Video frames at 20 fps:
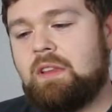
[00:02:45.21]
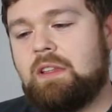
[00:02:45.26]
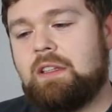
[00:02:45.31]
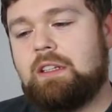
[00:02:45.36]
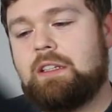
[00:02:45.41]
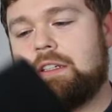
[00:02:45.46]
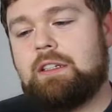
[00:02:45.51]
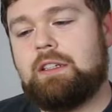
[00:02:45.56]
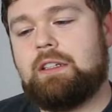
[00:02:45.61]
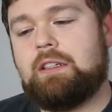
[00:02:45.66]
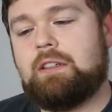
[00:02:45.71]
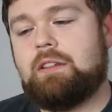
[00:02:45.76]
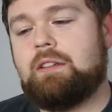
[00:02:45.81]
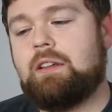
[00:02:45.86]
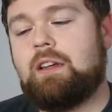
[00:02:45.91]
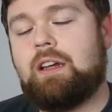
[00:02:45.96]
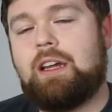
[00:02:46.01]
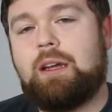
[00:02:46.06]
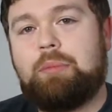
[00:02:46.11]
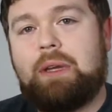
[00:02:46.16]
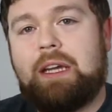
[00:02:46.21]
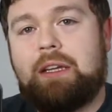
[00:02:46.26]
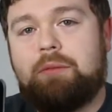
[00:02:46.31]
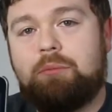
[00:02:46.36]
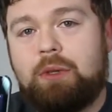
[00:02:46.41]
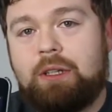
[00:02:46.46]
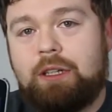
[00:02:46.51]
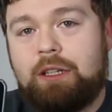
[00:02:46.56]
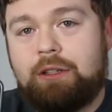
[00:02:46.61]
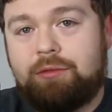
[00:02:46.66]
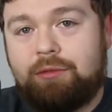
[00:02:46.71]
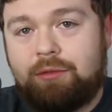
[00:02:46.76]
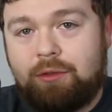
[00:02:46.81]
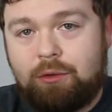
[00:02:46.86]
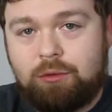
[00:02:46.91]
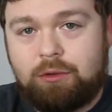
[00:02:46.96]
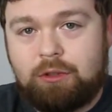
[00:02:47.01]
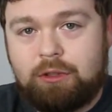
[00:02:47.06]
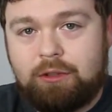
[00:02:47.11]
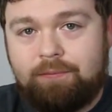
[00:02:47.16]
the iPad Mini
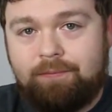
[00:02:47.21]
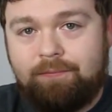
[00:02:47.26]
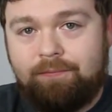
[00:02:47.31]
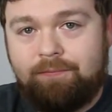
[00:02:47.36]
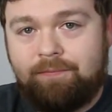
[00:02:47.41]
4.